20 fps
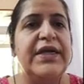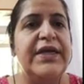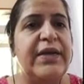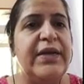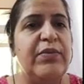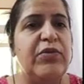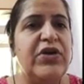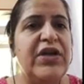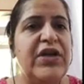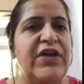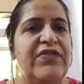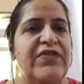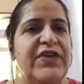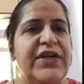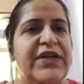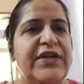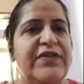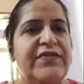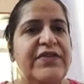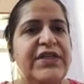
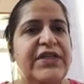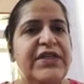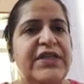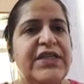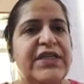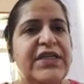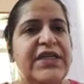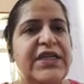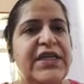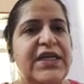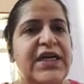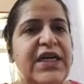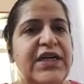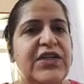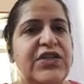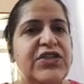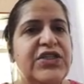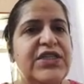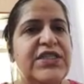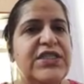Demographic dividend in a
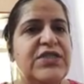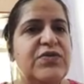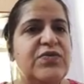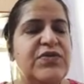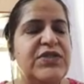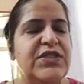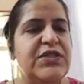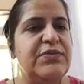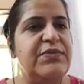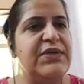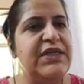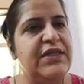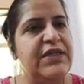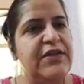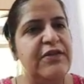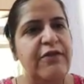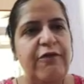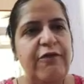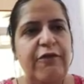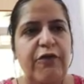country is visible in
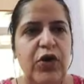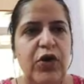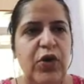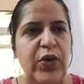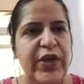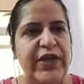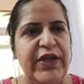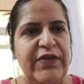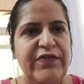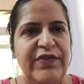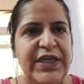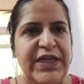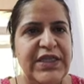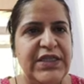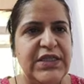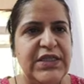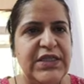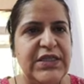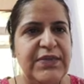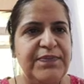the following ways.
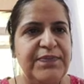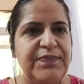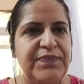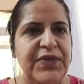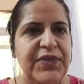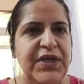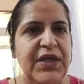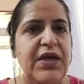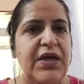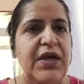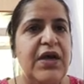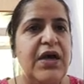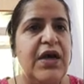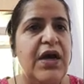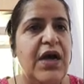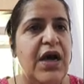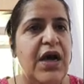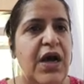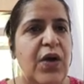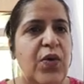
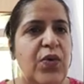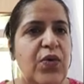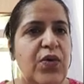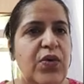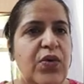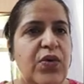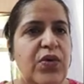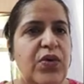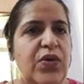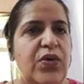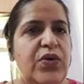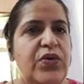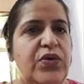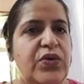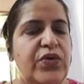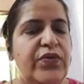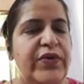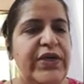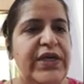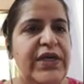How
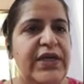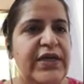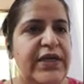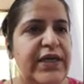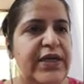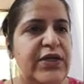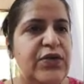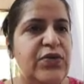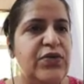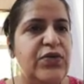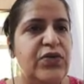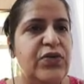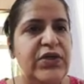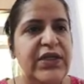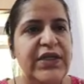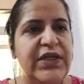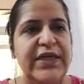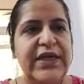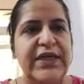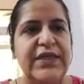do we get to know
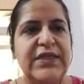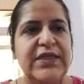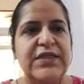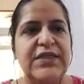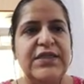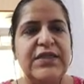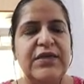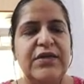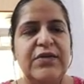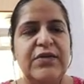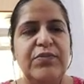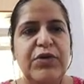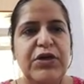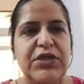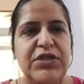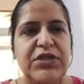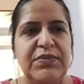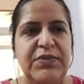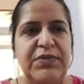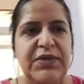that there is a
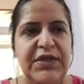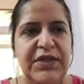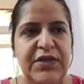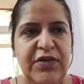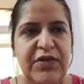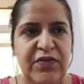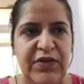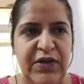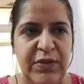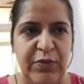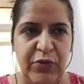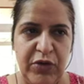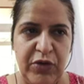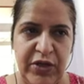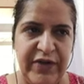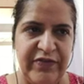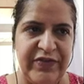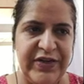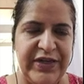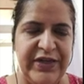possibility of
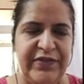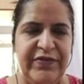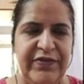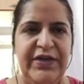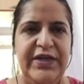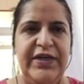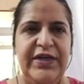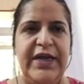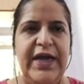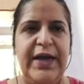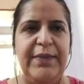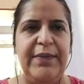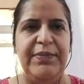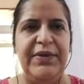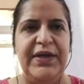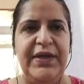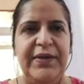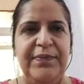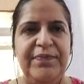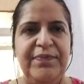demographic dividend
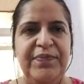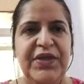happening?